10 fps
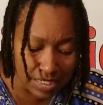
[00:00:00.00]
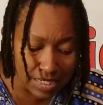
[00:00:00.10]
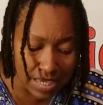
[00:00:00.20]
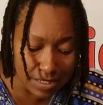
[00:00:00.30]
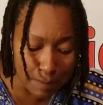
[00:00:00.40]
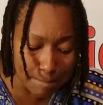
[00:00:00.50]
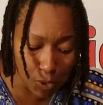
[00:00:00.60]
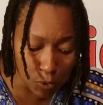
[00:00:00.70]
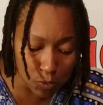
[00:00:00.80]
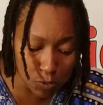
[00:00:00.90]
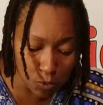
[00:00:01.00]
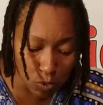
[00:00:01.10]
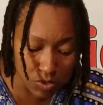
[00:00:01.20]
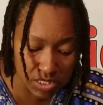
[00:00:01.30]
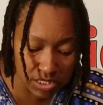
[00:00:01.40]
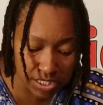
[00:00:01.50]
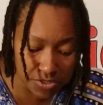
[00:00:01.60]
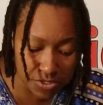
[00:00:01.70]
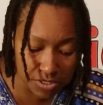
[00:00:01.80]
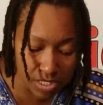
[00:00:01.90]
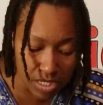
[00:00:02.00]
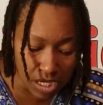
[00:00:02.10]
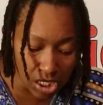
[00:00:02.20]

Let both grow together